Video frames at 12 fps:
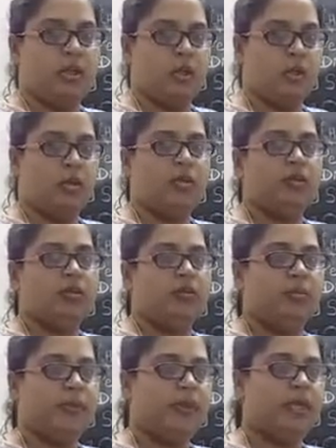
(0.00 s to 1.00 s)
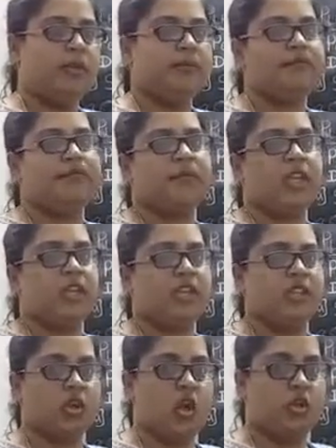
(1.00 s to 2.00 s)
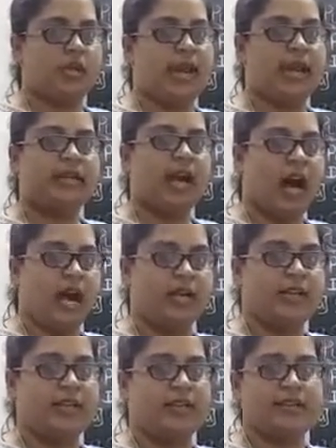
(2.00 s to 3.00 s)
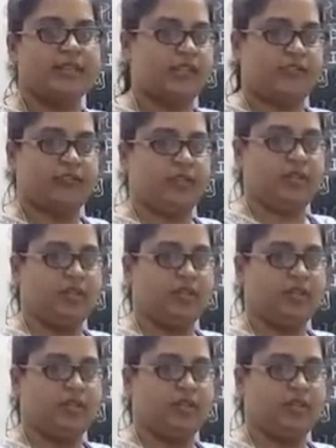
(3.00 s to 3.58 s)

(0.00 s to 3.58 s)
to be strong and hard and stiff.